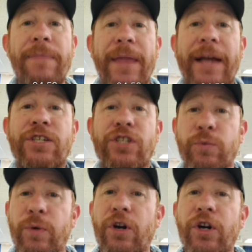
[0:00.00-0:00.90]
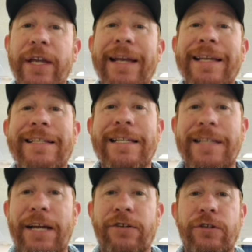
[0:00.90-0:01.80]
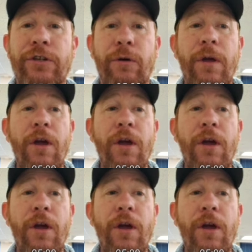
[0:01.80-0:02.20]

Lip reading: That is just what her kit is designed to do.